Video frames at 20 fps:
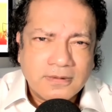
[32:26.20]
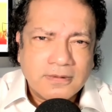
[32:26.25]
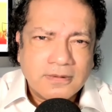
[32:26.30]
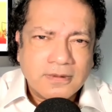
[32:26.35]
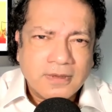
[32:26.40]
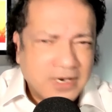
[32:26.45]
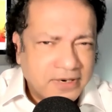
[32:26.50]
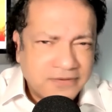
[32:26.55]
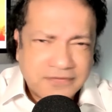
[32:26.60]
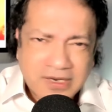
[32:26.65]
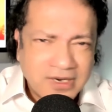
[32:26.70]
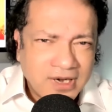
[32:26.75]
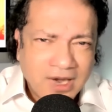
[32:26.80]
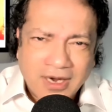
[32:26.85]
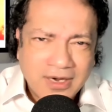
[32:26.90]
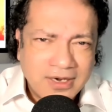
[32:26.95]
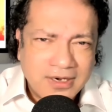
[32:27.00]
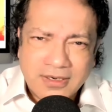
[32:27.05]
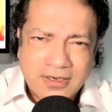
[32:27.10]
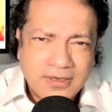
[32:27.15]
And every
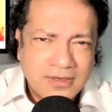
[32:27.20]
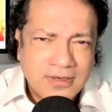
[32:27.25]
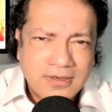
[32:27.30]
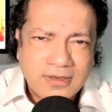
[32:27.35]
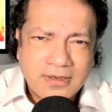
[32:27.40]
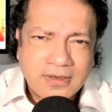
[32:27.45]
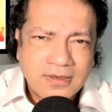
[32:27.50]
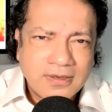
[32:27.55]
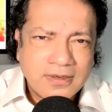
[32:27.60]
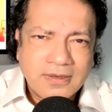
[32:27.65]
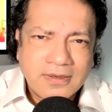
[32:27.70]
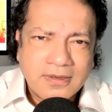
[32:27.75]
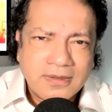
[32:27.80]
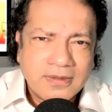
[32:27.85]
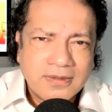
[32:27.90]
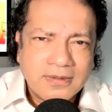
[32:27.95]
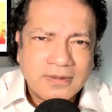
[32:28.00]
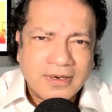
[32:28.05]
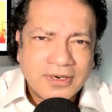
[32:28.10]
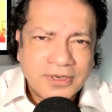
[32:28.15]
night
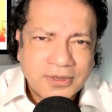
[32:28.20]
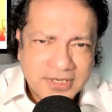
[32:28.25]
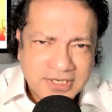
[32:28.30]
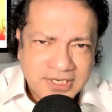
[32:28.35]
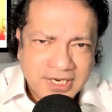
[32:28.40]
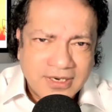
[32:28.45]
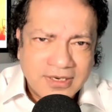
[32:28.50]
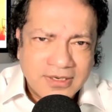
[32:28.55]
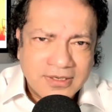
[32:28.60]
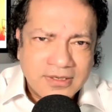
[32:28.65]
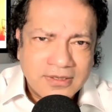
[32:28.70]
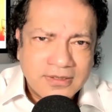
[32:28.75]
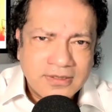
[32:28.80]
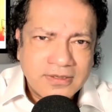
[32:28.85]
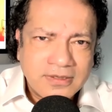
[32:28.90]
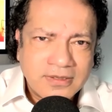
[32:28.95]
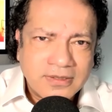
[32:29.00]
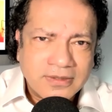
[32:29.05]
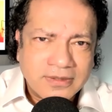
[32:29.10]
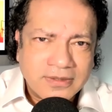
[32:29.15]
that you attend
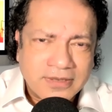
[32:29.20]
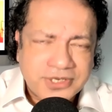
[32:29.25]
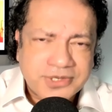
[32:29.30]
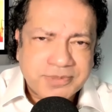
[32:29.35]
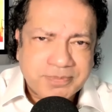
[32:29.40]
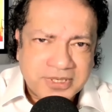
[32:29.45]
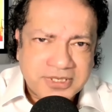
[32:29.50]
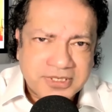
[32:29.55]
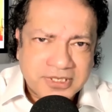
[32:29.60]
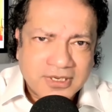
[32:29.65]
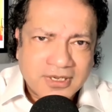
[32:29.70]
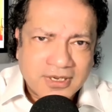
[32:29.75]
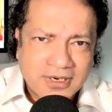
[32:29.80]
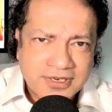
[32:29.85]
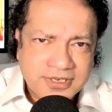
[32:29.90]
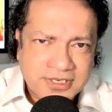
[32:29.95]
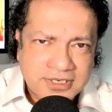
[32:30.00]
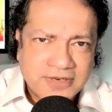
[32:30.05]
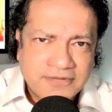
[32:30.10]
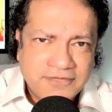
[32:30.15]
this particular
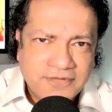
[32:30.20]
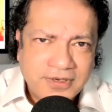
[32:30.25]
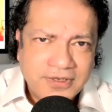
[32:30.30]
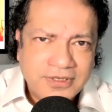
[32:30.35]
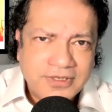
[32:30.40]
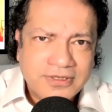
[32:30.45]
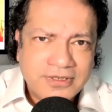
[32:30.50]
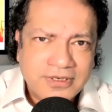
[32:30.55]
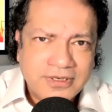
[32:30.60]
service?